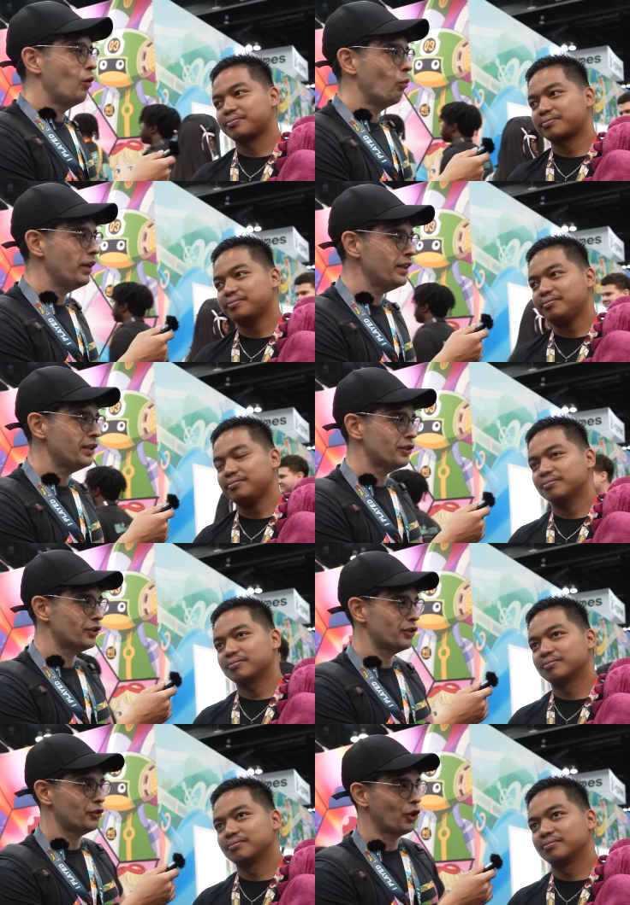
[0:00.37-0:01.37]
Speaker 1: What is
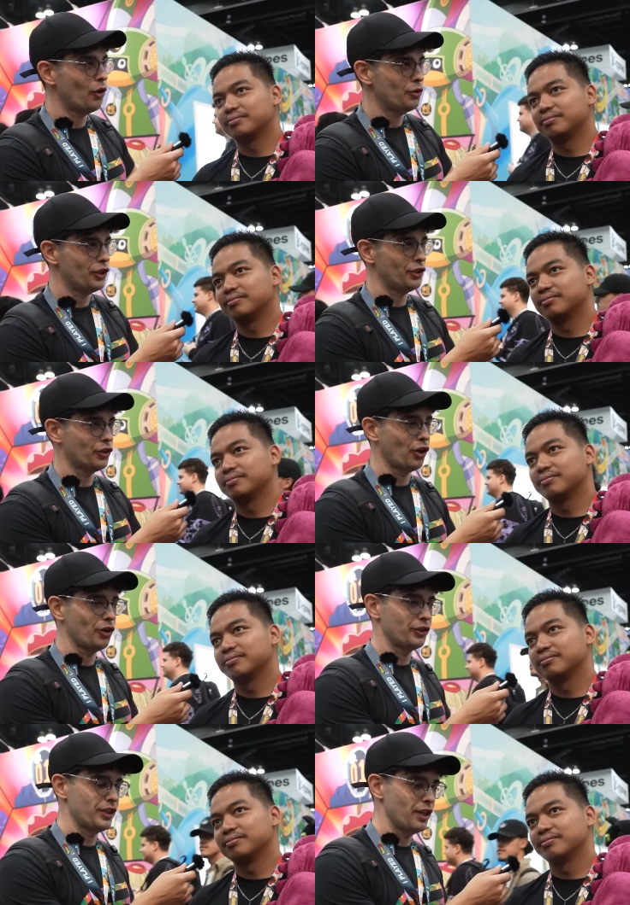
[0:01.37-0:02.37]
Toji's
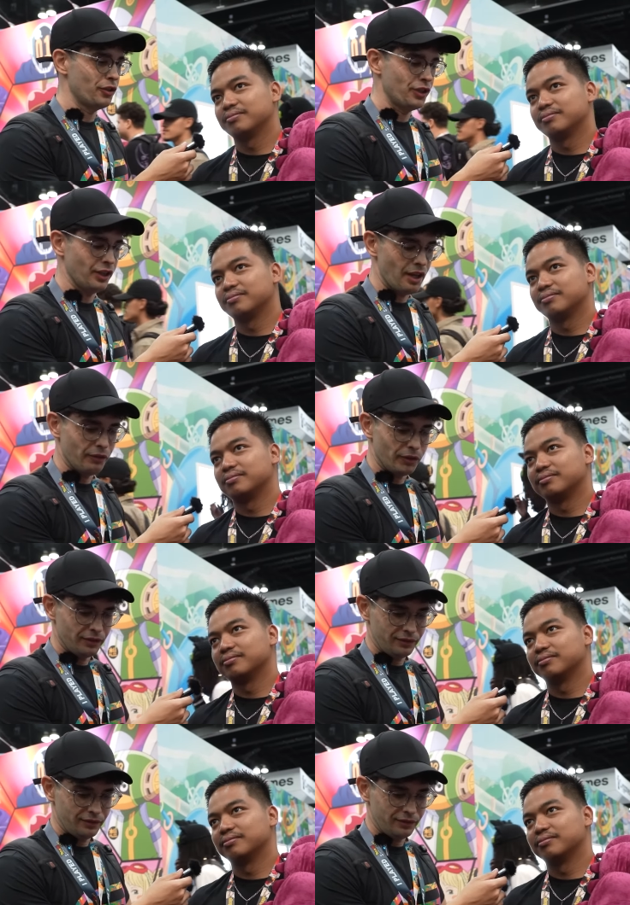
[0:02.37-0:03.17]
cursed energy level?